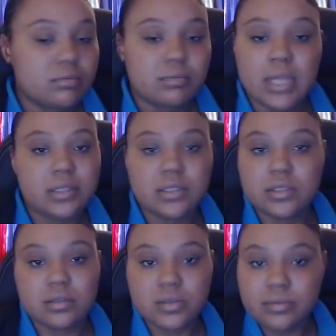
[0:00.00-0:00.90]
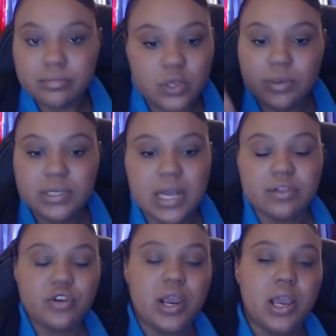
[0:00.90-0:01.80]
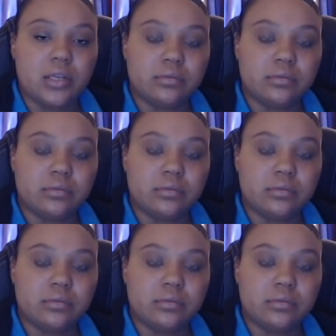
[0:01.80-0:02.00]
that's going down the drain.